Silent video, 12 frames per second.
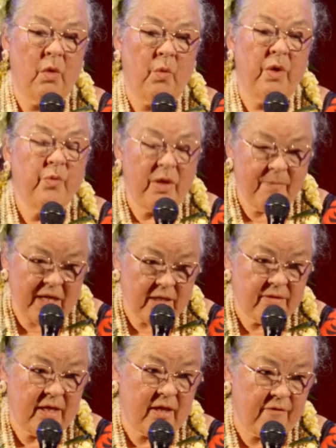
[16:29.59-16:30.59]
when we
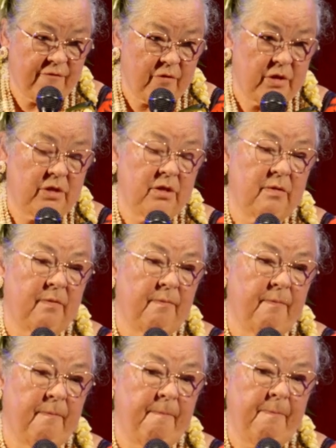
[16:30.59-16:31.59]
make the effort.
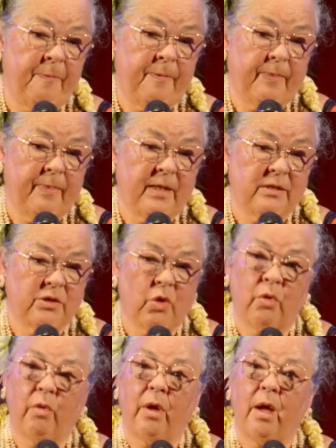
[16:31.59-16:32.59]

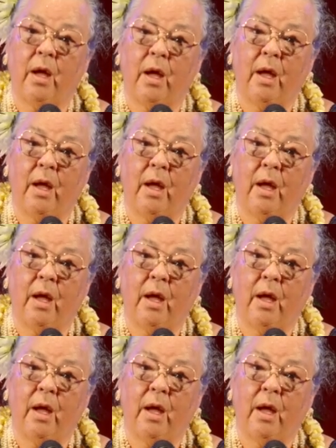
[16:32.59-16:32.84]
So,